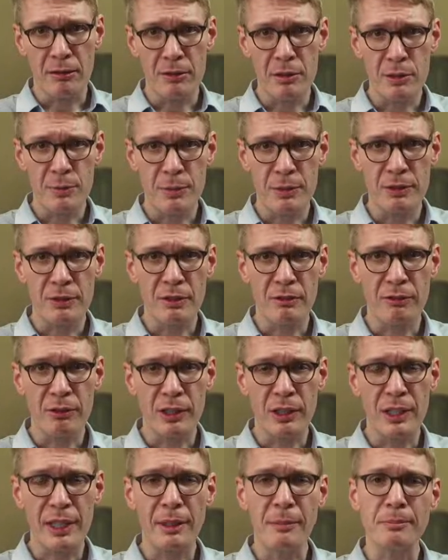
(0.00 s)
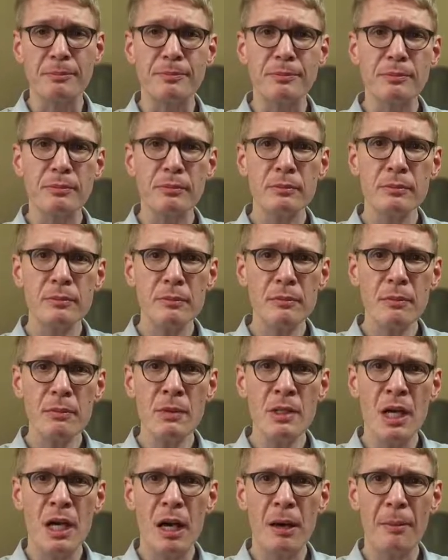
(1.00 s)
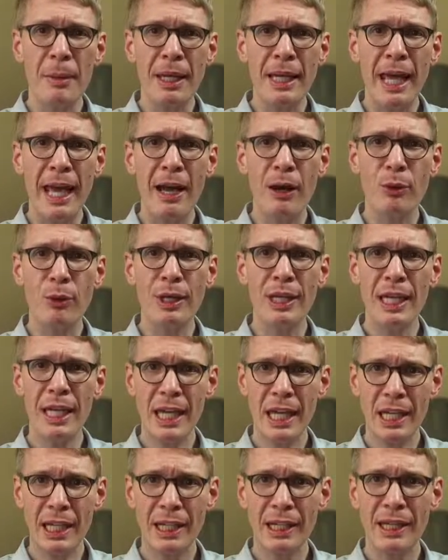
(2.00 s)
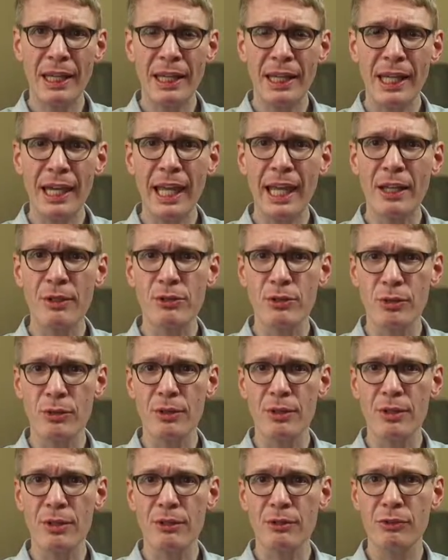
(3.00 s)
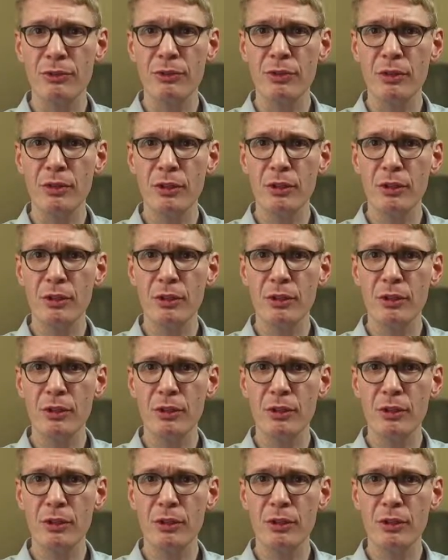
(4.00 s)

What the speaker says: specifically, and how King answered this